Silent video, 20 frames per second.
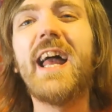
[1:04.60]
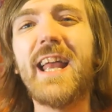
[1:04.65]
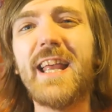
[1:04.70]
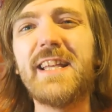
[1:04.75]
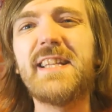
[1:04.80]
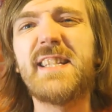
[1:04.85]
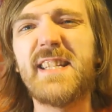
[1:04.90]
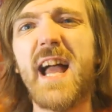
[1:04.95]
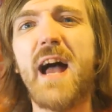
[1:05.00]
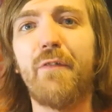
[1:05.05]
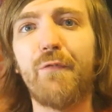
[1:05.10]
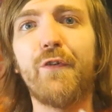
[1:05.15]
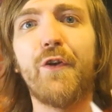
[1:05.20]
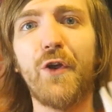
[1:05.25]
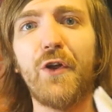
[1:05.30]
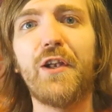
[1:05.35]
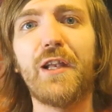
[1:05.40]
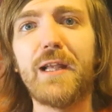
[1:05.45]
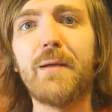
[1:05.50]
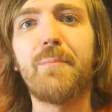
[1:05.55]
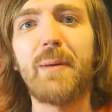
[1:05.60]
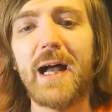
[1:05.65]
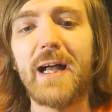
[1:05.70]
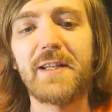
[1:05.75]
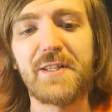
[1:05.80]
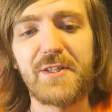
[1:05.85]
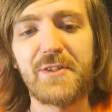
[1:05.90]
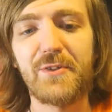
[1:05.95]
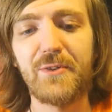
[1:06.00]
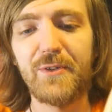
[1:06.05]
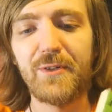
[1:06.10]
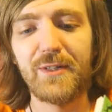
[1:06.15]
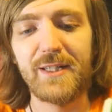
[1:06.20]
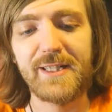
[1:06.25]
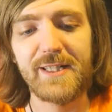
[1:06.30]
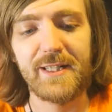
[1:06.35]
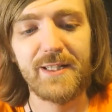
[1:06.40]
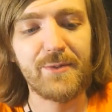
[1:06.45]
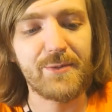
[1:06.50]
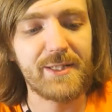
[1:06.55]
He's definitely a bad sort.
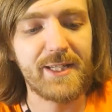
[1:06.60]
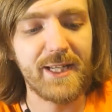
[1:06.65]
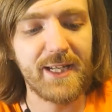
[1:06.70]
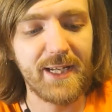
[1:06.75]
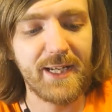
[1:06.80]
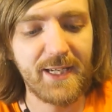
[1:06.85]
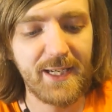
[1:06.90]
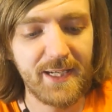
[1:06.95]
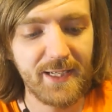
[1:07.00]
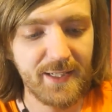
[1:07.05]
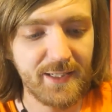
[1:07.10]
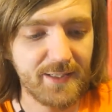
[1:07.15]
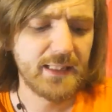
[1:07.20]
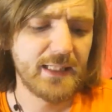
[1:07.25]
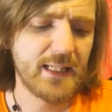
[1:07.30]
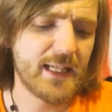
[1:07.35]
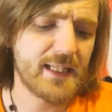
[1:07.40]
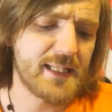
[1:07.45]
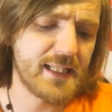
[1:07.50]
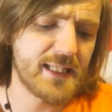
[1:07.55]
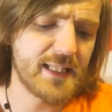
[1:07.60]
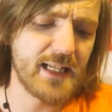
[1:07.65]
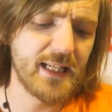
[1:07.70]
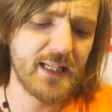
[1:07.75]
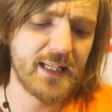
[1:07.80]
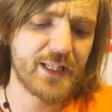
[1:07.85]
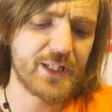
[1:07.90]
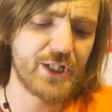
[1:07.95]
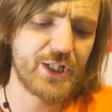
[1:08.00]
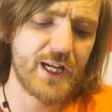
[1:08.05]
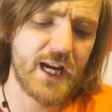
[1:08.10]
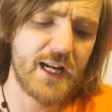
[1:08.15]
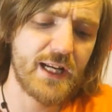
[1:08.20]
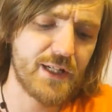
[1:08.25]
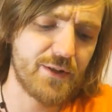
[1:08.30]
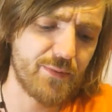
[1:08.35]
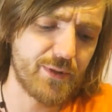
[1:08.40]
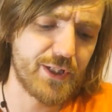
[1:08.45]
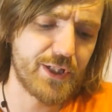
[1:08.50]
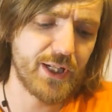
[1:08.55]
He's a little dick. There's this little exchange
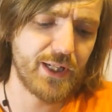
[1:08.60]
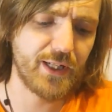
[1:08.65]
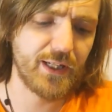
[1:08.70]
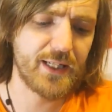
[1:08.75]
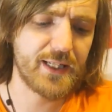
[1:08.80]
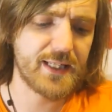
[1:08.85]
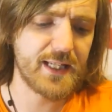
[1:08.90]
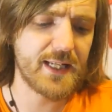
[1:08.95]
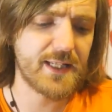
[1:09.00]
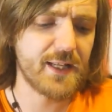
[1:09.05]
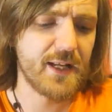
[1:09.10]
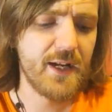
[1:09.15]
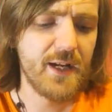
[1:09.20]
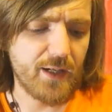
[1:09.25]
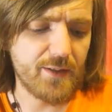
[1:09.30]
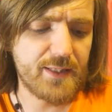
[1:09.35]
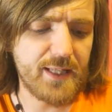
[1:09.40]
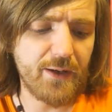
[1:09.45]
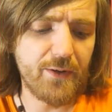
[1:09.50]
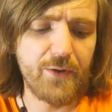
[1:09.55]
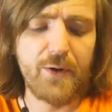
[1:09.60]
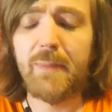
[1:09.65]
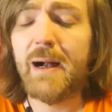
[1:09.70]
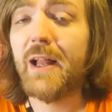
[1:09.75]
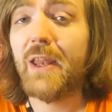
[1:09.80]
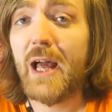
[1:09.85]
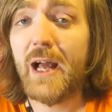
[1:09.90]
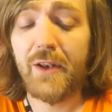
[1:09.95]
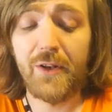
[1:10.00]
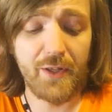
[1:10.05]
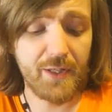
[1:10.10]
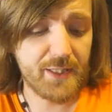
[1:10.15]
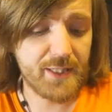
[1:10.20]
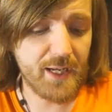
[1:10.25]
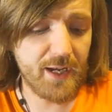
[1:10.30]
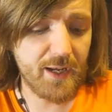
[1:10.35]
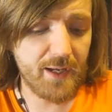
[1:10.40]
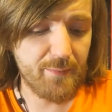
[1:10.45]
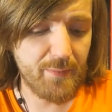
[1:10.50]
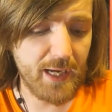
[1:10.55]
with Jill. He says, "I'll tell you about that another
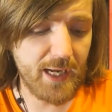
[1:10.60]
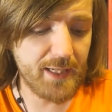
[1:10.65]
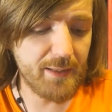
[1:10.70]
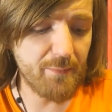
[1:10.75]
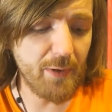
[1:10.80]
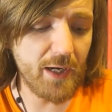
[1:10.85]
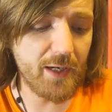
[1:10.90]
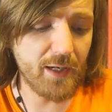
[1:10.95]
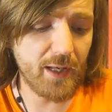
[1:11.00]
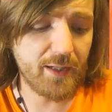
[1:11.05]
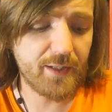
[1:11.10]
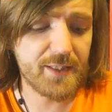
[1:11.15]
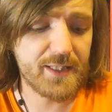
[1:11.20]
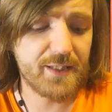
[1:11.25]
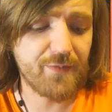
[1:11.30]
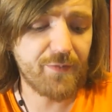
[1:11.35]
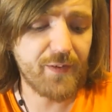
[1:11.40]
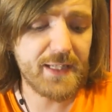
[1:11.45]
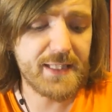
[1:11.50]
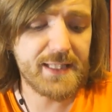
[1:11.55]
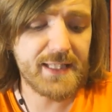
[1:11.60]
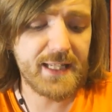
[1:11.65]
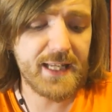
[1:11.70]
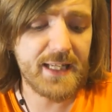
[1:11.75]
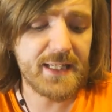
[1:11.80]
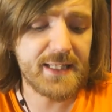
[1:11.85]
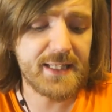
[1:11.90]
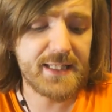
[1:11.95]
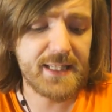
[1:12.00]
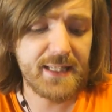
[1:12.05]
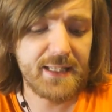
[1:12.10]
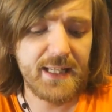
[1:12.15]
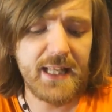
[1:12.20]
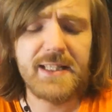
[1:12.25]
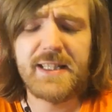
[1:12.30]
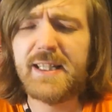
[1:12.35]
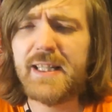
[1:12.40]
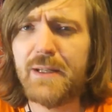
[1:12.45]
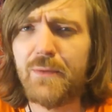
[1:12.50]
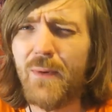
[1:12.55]
time, and he might like us to face the east. Let's
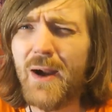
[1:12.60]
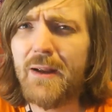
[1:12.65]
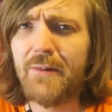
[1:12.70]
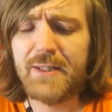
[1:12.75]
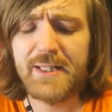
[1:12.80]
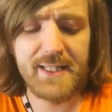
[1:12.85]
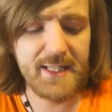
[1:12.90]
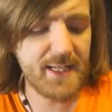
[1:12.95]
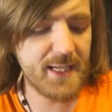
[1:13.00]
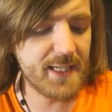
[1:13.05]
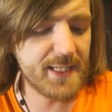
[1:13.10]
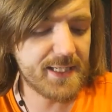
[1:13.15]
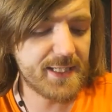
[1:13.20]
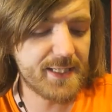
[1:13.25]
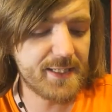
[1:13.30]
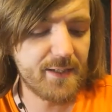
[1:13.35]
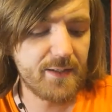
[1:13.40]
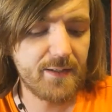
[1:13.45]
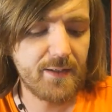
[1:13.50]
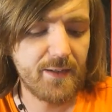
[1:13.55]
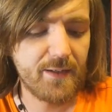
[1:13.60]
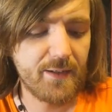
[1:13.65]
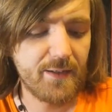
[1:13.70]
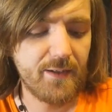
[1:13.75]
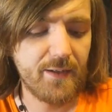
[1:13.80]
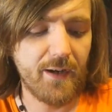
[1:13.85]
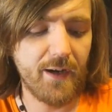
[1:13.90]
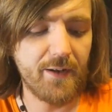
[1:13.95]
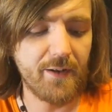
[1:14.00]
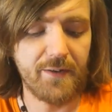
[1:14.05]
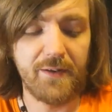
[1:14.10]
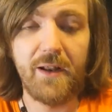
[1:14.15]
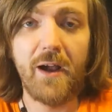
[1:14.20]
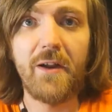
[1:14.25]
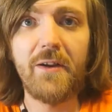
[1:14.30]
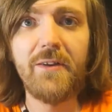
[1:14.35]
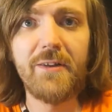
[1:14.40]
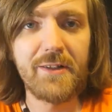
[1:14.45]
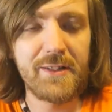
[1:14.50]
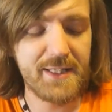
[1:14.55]
see, where is the east?" "I don't
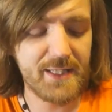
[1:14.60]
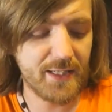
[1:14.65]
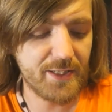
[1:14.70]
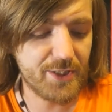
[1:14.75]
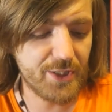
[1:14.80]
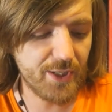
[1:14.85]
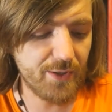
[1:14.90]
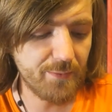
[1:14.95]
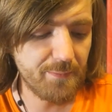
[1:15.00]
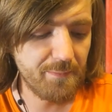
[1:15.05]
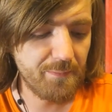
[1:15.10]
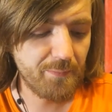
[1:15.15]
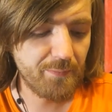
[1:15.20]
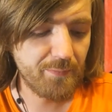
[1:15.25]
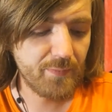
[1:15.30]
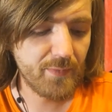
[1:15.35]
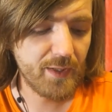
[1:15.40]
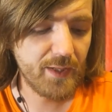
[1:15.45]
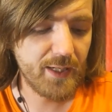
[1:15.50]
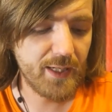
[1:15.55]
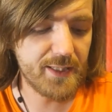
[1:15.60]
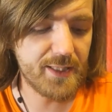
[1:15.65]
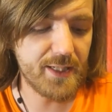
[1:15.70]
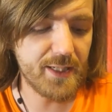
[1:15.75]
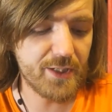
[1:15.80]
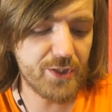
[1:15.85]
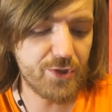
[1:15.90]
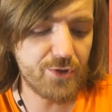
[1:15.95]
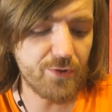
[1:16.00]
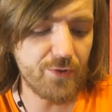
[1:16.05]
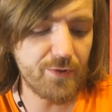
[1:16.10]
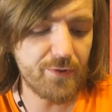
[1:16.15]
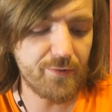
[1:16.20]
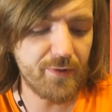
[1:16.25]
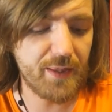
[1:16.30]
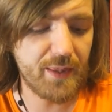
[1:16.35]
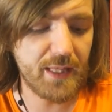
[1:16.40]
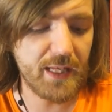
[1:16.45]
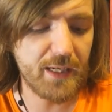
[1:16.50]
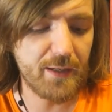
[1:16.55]
know," said Jill. "It's an extraordinary
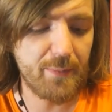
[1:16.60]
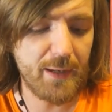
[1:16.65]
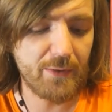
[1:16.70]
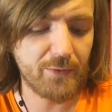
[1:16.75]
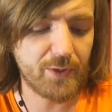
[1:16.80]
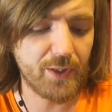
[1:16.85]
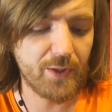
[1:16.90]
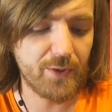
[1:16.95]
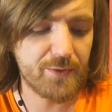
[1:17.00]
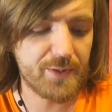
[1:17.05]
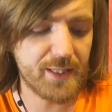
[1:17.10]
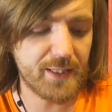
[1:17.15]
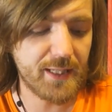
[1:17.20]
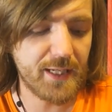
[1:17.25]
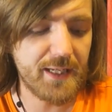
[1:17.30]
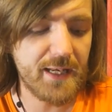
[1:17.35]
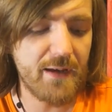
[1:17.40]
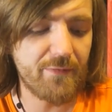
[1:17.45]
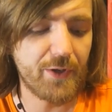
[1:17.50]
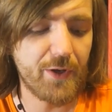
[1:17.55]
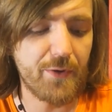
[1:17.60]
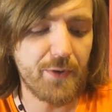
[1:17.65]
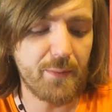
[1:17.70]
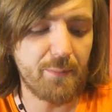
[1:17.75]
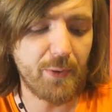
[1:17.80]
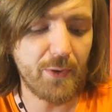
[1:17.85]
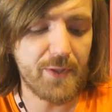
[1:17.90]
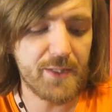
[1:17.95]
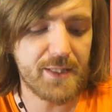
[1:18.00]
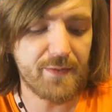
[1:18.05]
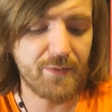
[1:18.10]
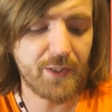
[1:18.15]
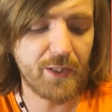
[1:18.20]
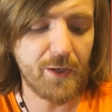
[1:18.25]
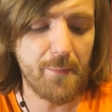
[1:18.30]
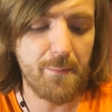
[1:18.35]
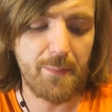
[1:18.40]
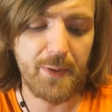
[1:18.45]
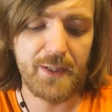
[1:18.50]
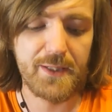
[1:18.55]
thing about girls that they never know the points of the
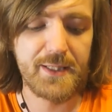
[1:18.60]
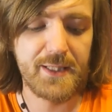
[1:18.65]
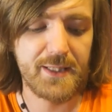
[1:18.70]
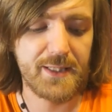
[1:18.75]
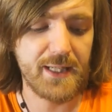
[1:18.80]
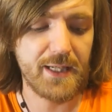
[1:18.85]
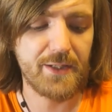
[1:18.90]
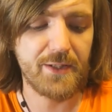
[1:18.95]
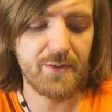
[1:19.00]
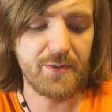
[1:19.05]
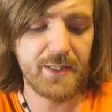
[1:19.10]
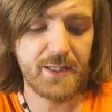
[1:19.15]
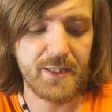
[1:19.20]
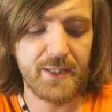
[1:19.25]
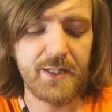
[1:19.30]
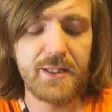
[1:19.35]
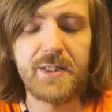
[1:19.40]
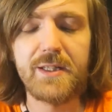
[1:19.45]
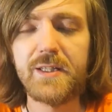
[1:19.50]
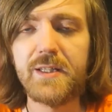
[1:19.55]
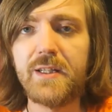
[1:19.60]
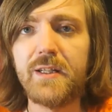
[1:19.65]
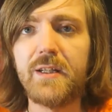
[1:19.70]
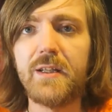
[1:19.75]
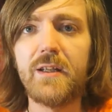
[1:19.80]
compass," said Eustace.